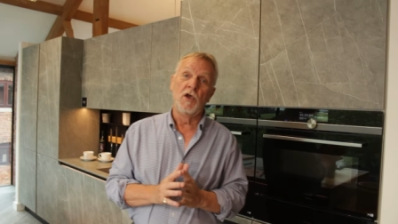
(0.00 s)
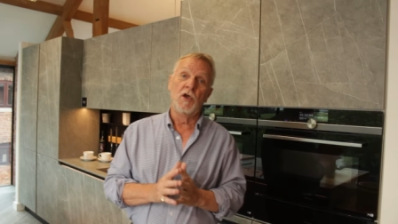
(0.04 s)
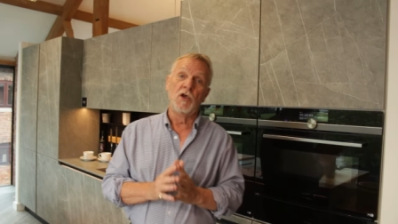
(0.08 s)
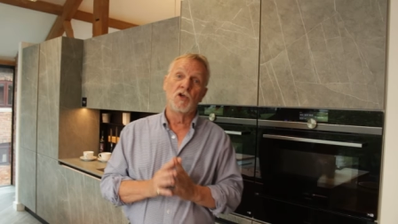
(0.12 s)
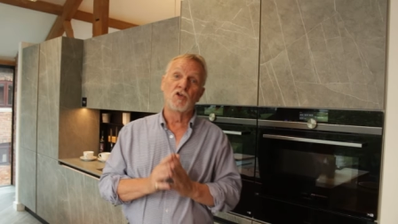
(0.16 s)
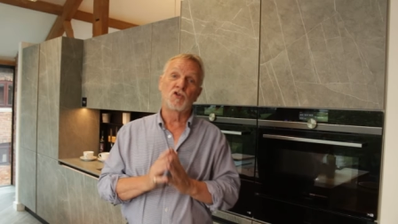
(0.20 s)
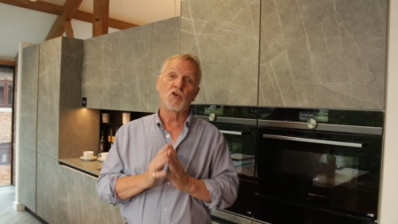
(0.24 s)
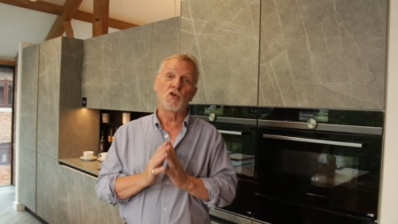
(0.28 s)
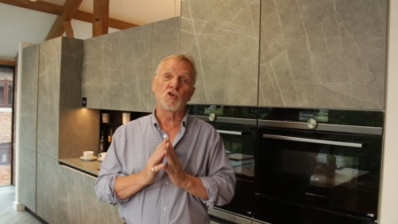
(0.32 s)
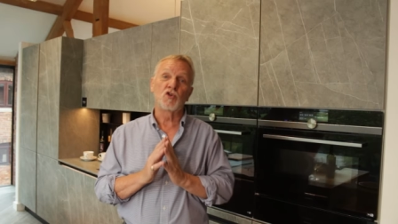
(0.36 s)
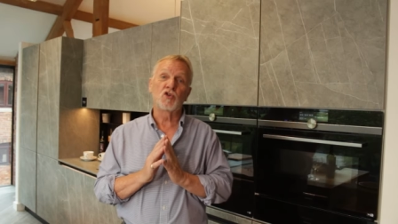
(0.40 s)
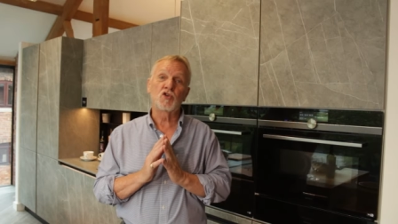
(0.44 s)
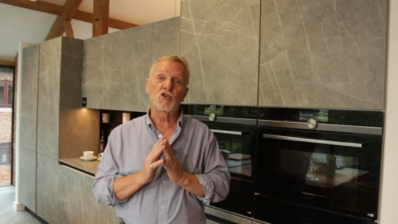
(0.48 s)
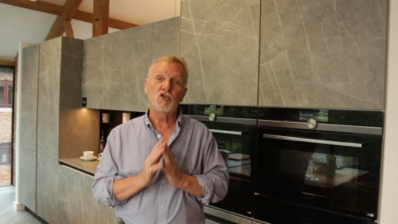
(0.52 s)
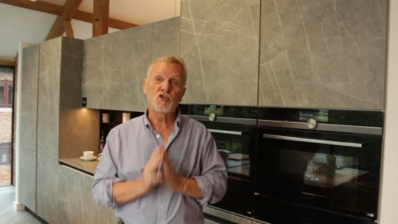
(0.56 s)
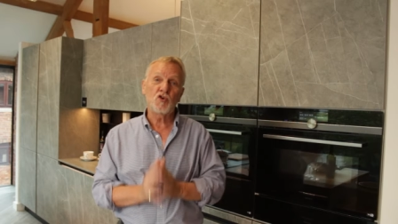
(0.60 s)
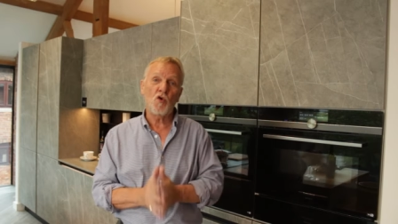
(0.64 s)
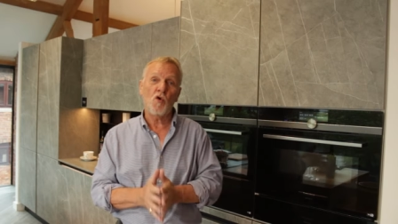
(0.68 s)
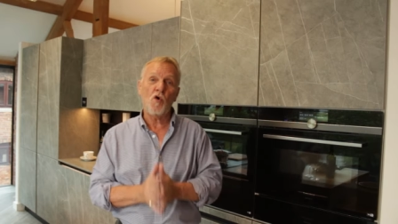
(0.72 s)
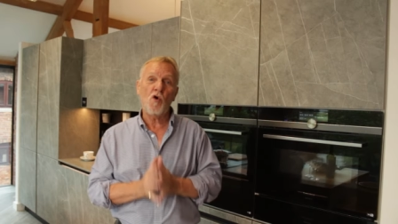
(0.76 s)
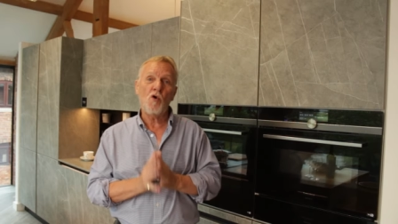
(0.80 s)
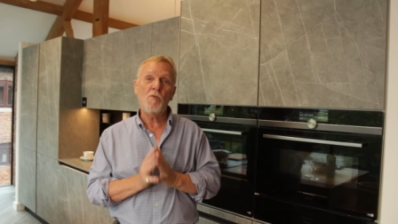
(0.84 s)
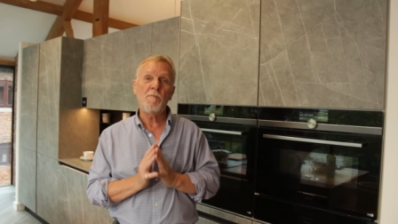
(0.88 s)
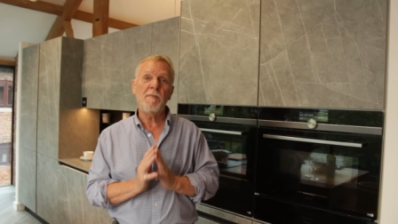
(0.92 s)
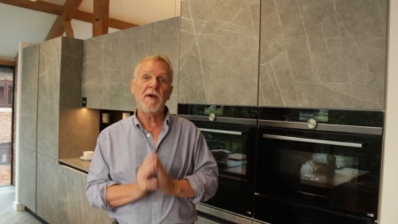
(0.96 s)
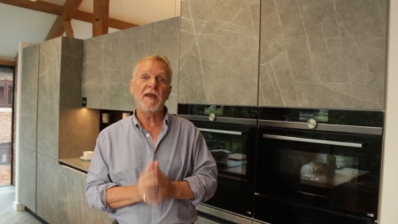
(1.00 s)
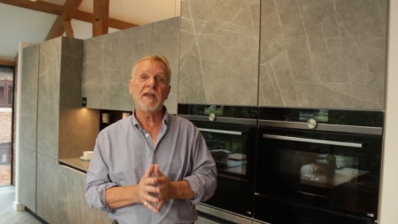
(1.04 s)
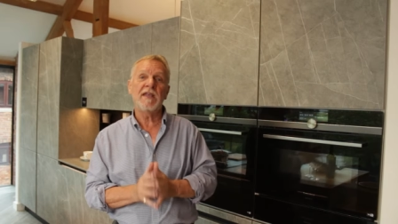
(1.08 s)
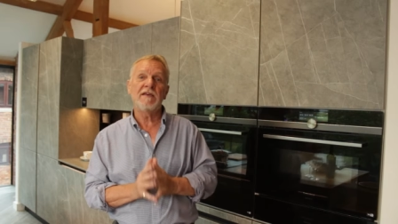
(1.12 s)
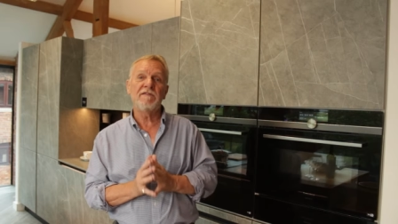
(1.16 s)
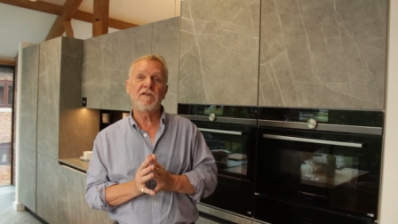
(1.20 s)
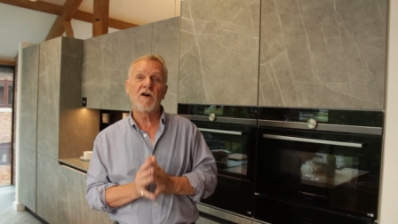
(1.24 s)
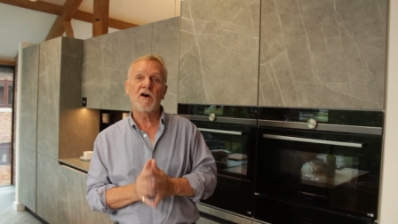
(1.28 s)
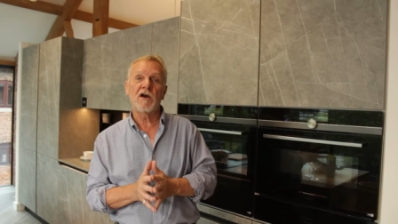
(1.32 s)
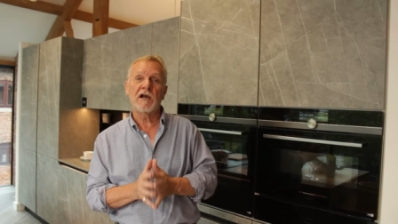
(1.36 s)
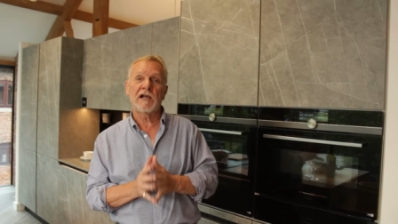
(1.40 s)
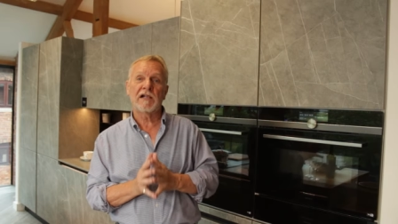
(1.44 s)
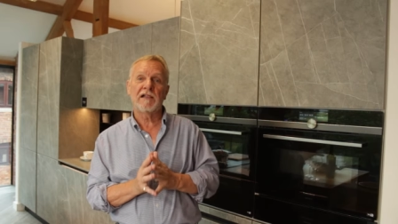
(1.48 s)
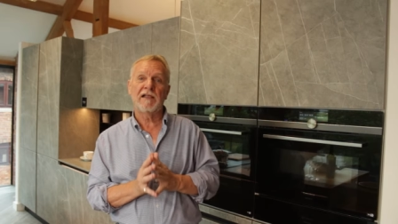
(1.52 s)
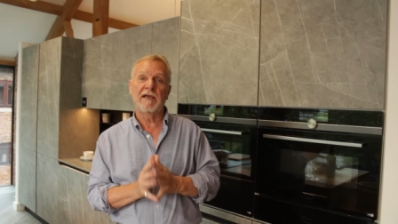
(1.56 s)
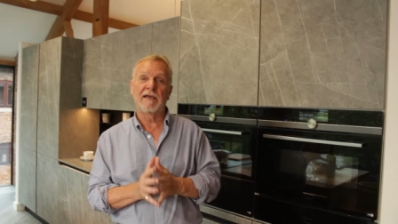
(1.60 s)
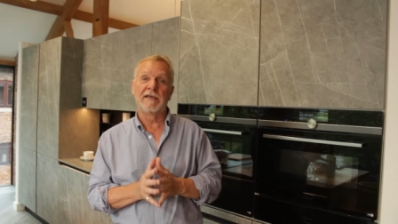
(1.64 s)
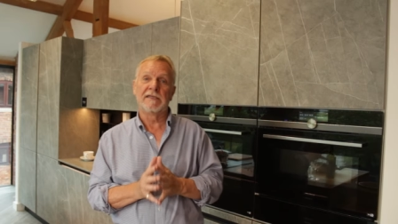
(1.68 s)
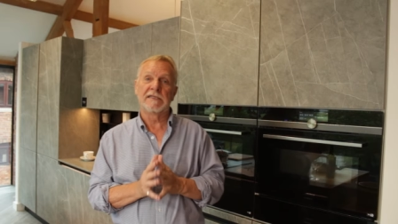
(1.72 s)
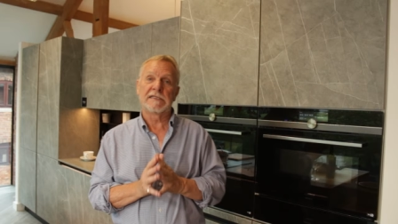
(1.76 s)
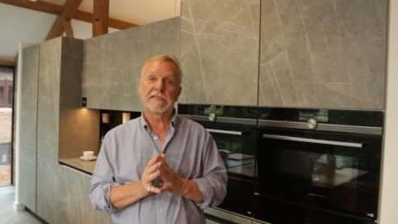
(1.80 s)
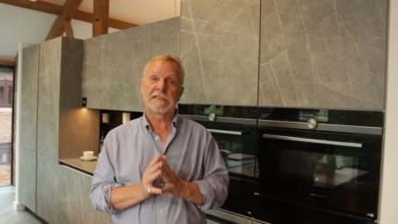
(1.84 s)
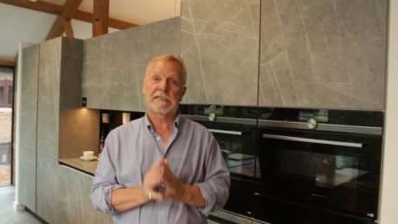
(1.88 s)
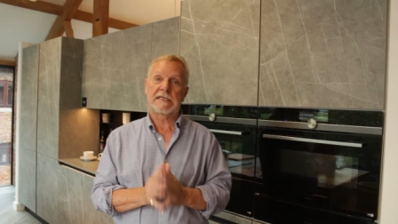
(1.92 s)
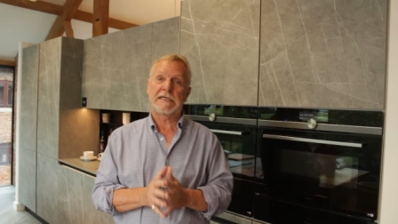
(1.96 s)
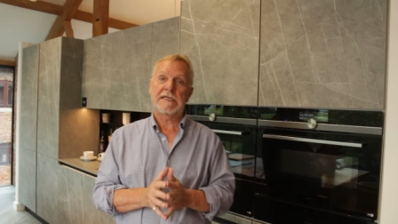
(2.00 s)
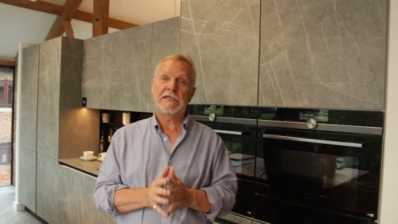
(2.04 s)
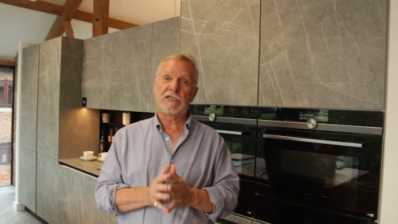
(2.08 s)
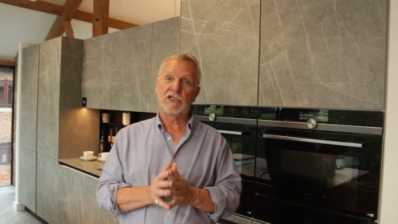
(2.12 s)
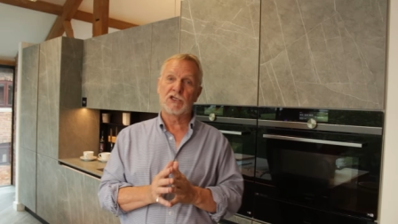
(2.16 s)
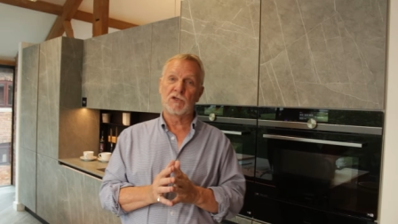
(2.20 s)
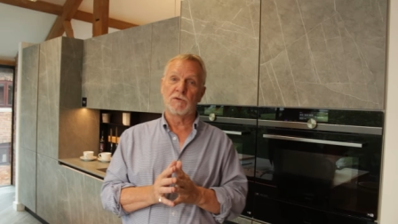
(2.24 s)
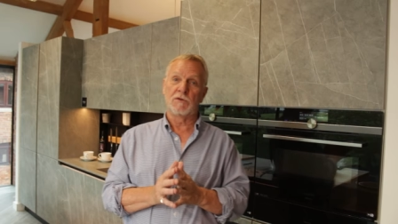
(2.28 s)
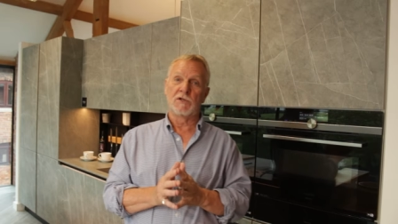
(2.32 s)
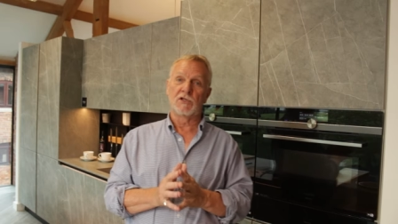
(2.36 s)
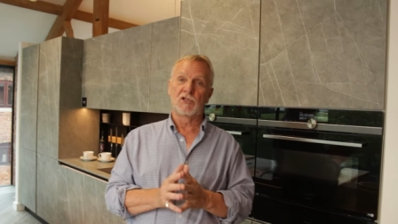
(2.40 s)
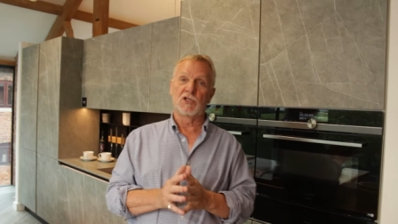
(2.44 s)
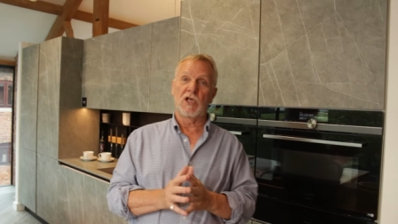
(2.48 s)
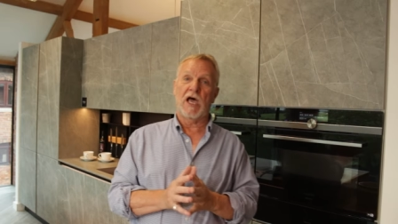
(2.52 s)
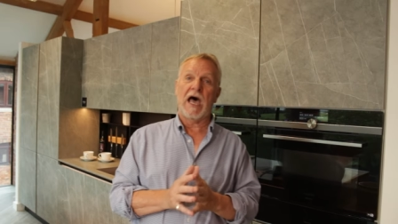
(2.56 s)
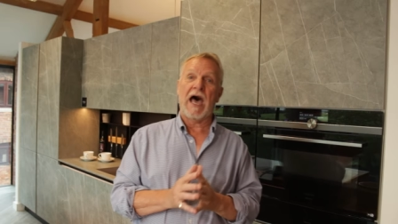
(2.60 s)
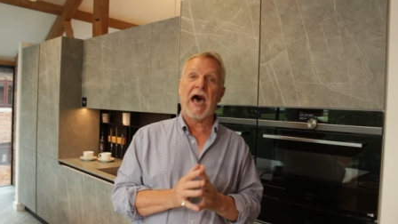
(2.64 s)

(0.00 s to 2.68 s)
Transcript: So, so many of our clients say to us,